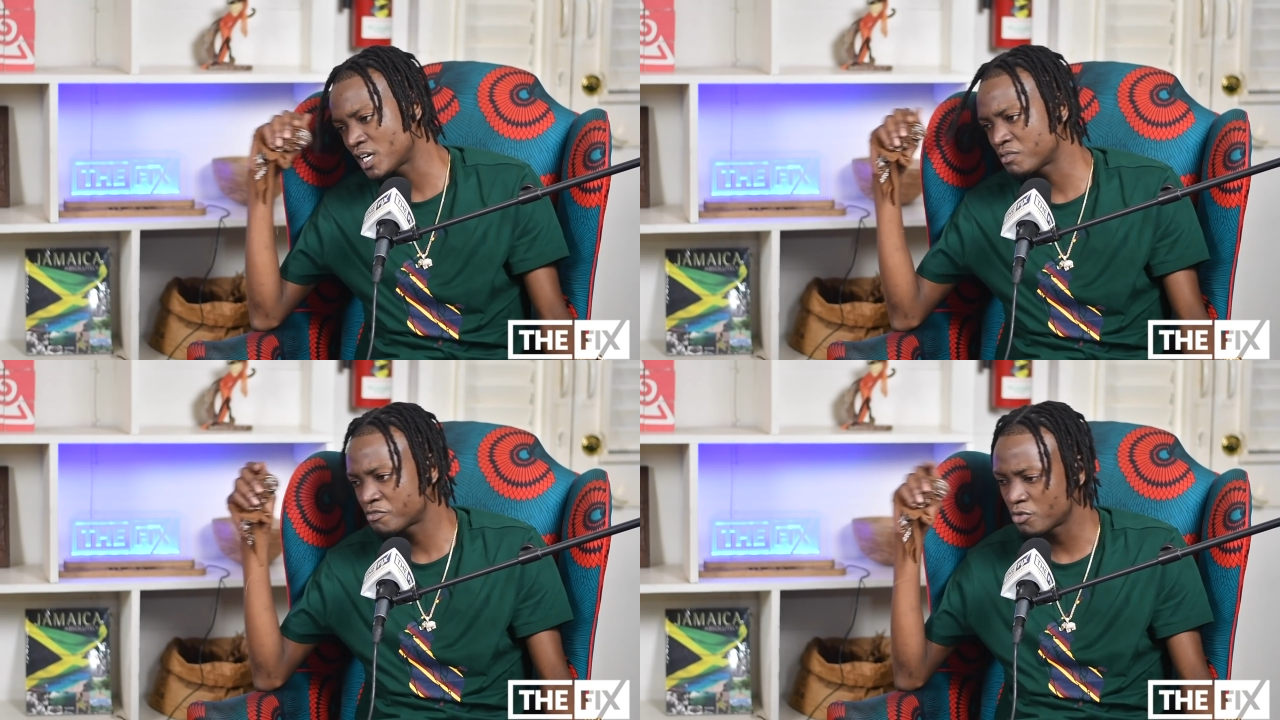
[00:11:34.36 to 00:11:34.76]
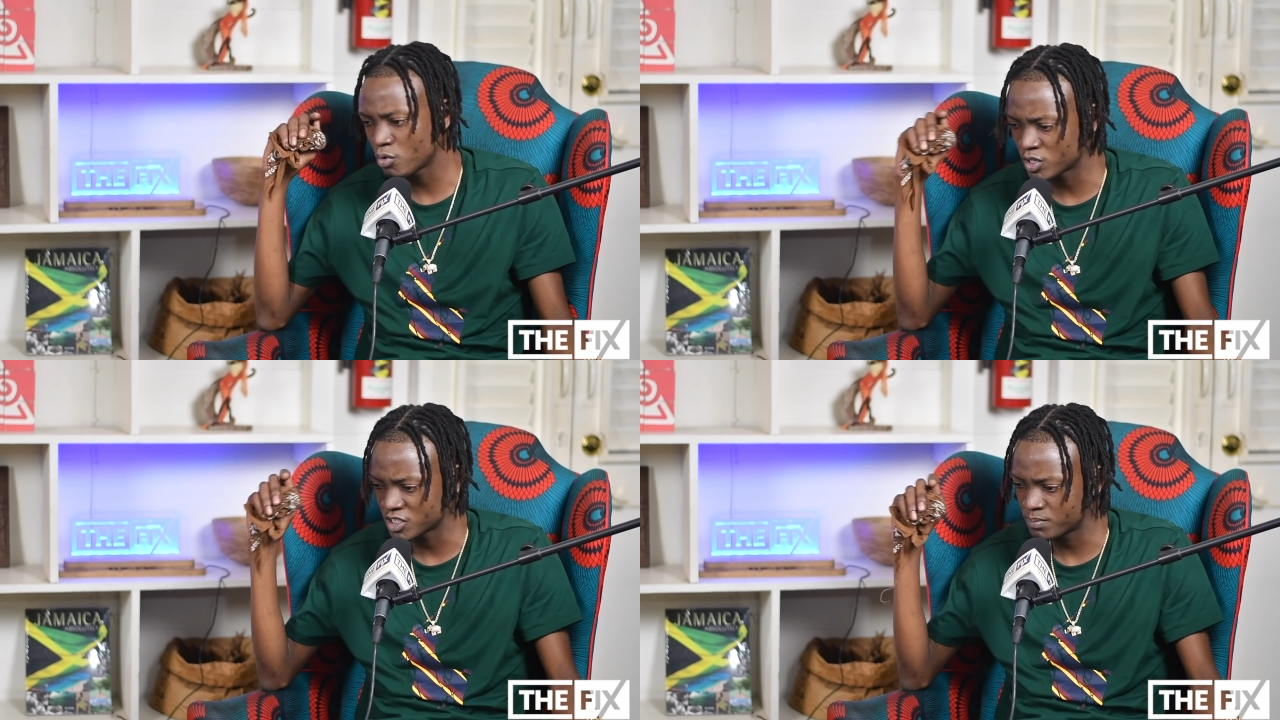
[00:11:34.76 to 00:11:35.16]
to
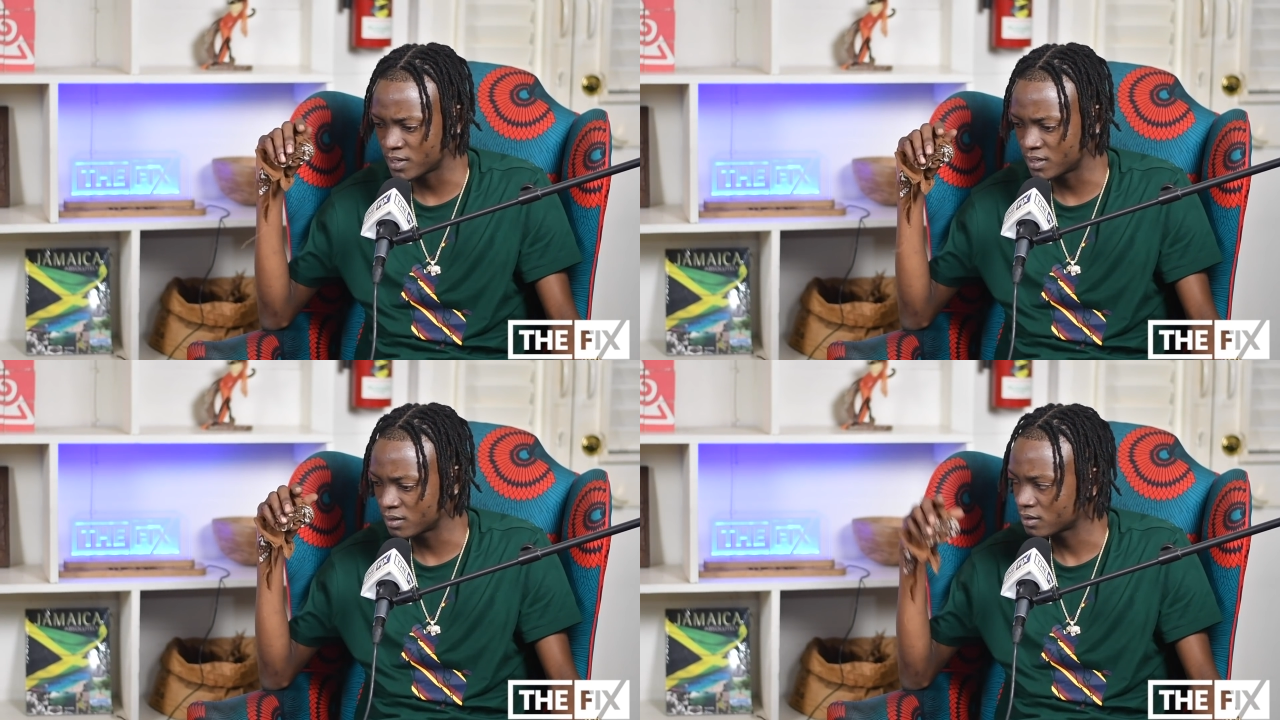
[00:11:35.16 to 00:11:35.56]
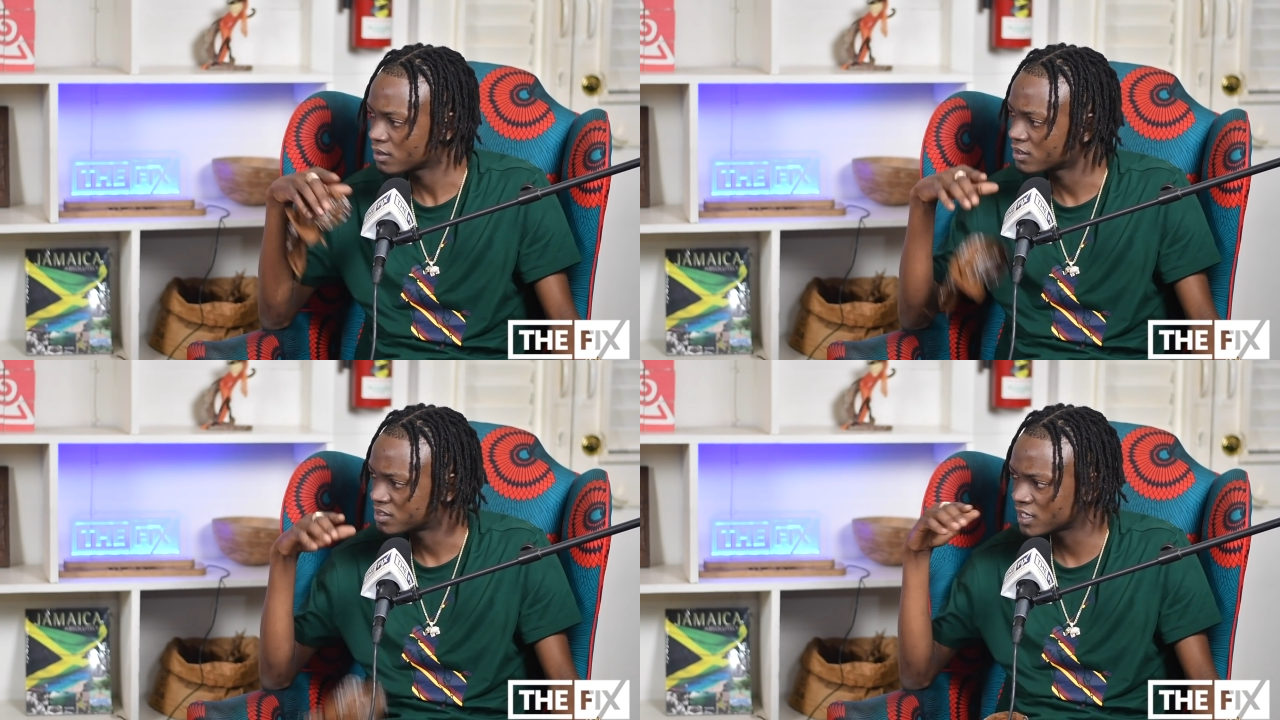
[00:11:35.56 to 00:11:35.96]
focus on
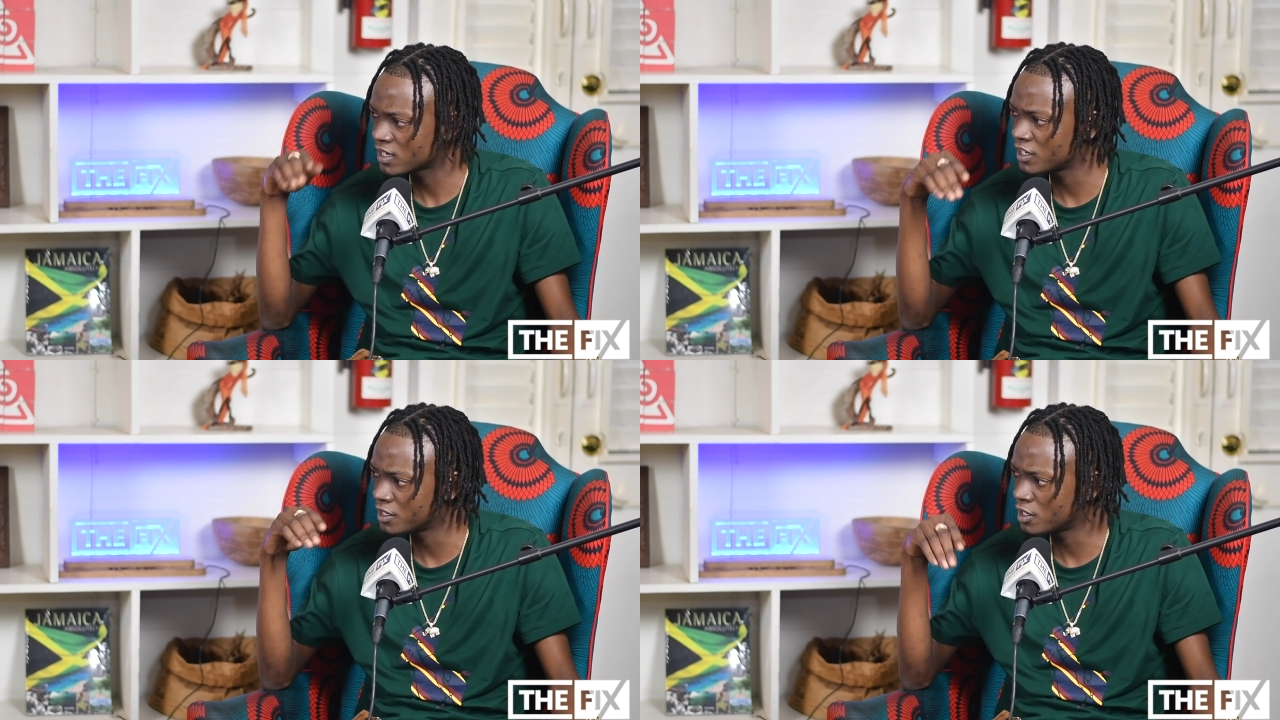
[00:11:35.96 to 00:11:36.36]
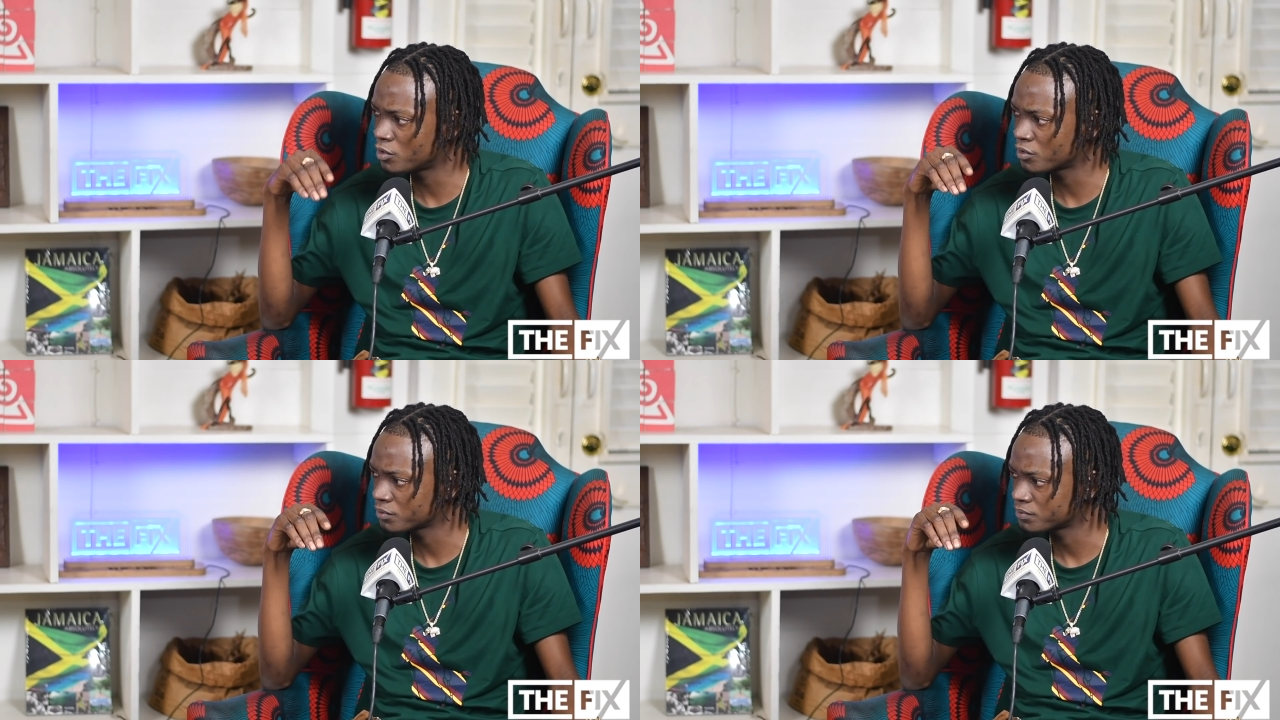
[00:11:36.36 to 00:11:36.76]
settling down,